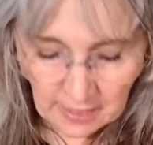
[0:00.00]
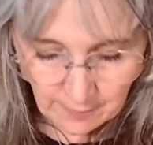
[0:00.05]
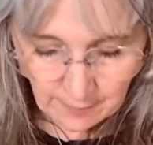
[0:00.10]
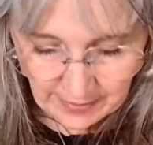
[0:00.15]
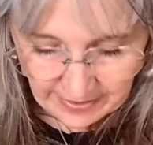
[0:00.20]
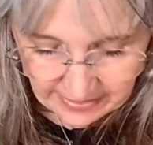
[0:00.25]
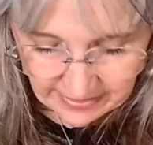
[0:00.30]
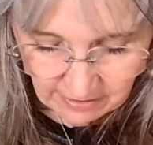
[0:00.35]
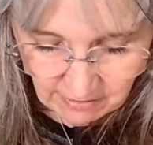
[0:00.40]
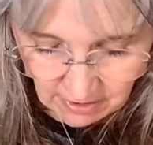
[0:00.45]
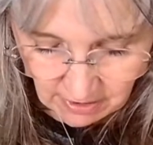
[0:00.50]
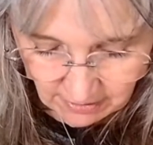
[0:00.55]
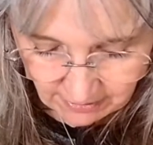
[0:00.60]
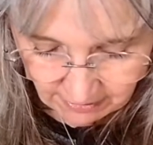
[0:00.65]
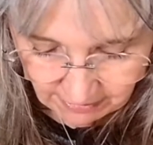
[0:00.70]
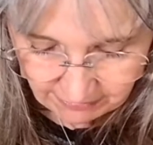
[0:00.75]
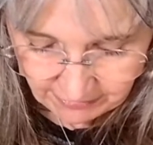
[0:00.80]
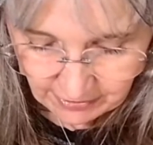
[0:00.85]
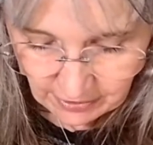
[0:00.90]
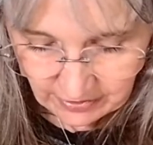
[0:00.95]
But there are a
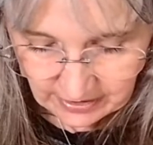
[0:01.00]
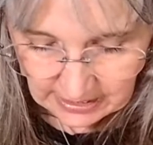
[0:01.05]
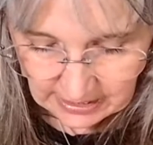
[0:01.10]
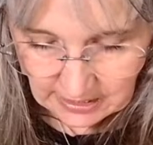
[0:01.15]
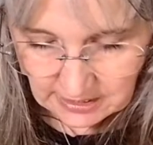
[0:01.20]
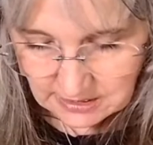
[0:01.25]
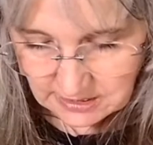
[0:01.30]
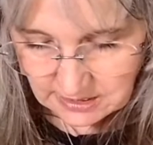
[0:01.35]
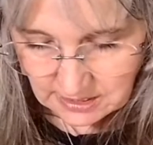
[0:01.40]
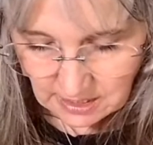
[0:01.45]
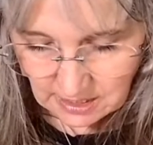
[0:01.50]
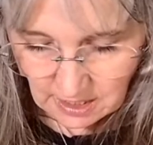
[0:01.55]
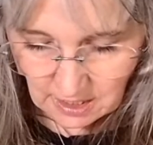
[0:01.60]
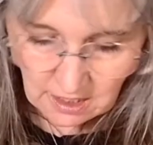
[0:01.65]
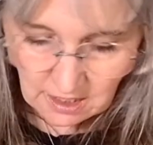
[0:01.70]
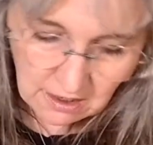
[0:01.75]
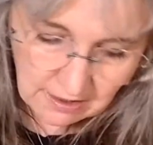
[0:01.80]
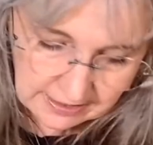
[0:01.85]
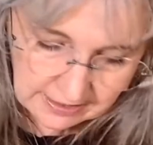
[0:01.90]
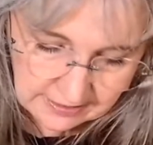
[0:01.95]
few things that are
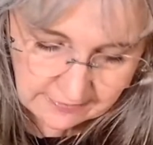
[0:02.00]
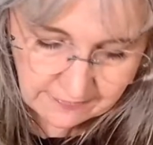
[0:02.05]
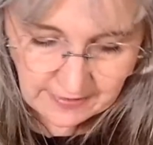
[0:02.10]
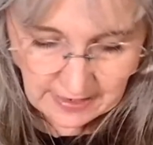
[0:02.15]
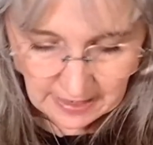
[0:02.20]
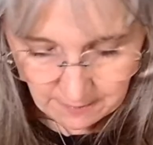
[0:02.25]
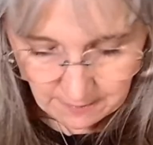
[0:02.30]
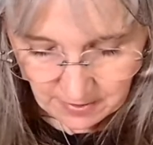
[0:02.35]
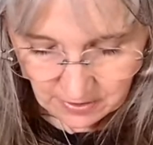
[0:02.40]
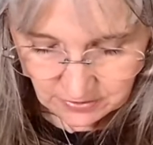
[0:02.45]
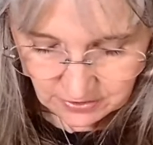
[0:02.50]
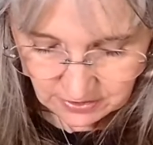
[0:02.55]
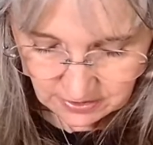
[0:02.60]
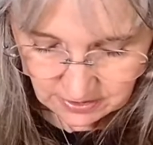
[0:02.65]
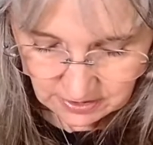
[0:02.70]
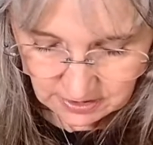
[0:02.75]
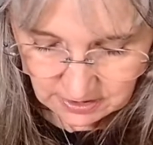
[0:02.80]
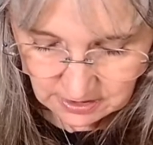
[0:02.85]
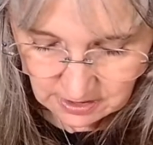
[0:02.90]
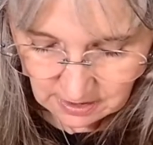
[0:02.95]
kind of there most
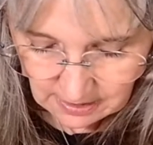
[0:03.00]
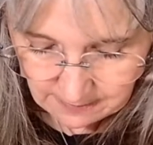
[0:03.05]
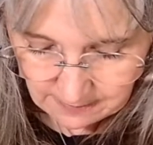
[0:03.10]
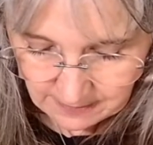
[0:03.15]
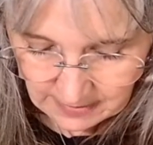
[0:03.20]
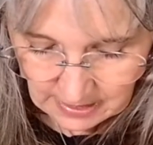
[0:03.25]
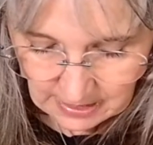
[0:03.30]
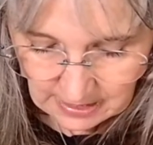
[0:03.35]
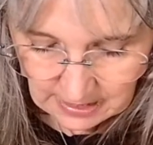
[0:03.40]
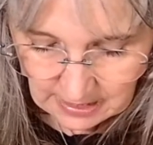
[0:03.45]
of the time.